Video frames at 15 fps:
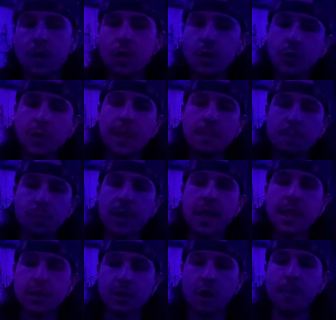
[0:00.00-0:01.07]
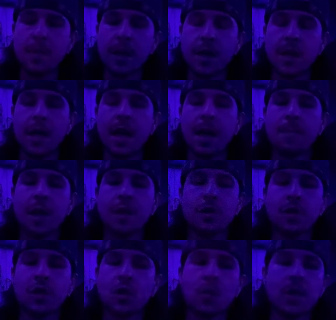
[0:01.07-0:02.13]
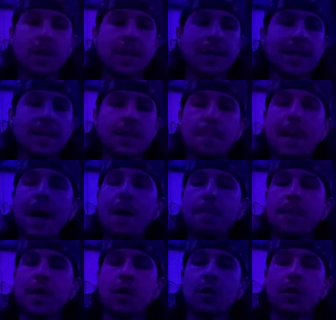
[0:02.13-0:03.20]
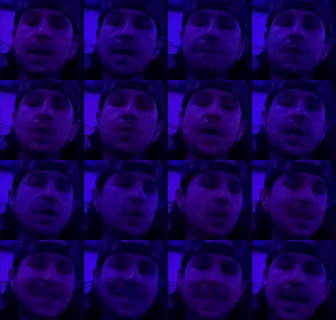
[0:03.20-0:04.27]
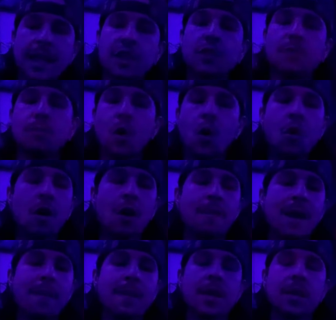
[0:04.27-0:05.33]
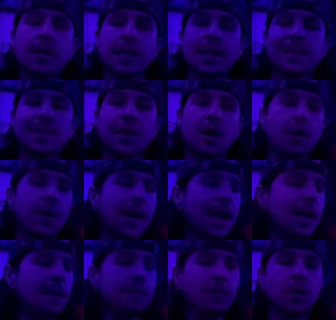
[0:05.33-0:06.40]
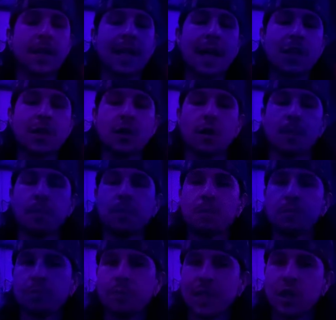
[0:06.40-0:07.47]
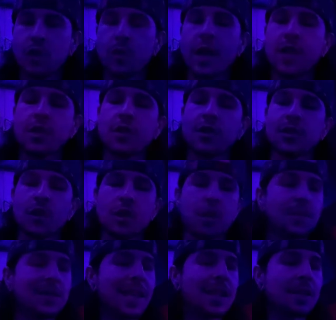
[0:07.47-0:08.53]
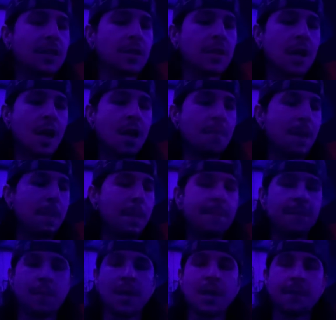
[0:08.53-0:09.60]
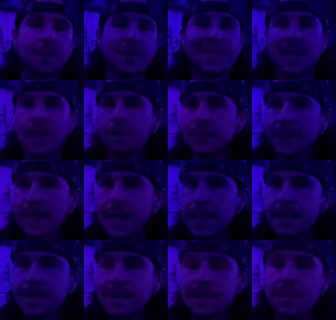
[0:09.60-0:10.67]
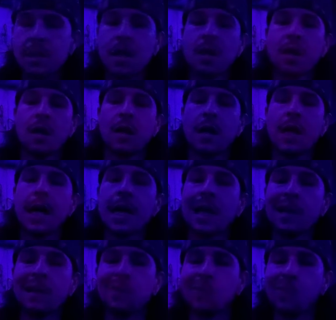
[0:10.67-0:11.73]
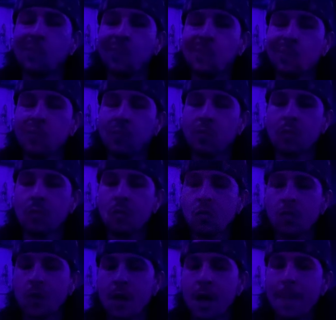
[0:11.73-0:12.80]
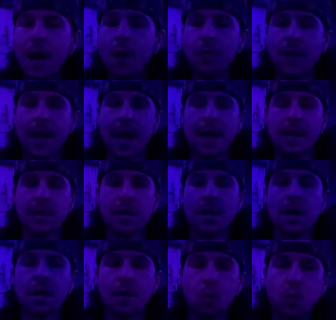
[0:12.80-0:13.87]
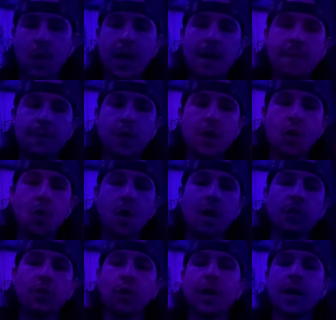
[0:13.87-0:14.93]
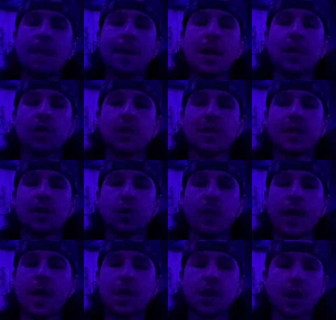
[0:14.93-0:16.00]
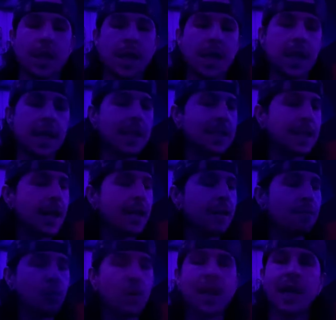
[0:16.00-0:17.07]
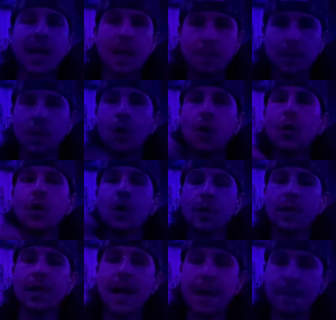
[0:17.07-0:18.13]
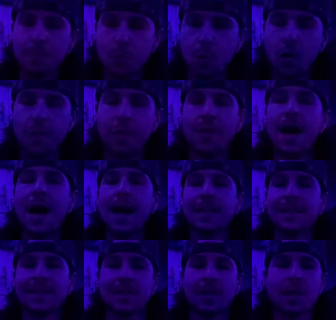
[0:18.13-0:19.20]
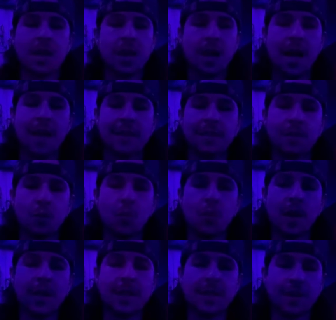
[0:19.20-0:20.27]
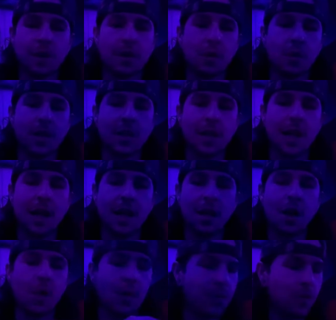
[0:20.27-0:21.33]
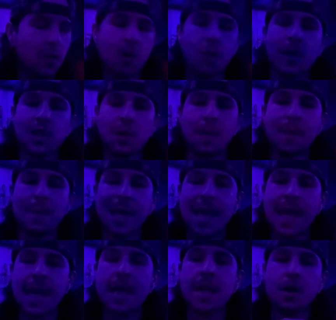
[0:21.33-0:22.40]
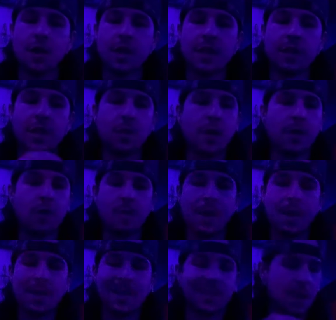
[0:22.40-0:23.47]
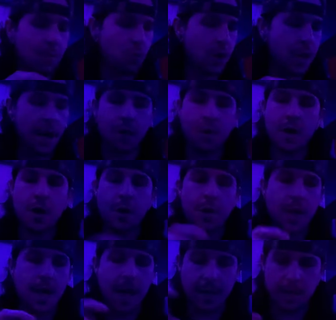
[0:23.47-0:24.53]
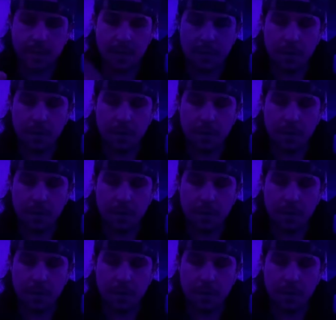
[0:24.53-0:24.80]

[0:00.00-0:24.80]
You seem pretty determined, and I'm not too sure what this is about, but you're definitely wanting to assess more, maybe consider and kind of look at your situation, your circumstances, maybe from a different set of lens about that. Whatever you are learning about your situation, it is kind of bringing up a whole lot more thoughts as to what you're kind of going through or what you're maybe in or dealing with, or maybe someone, I don't know yet.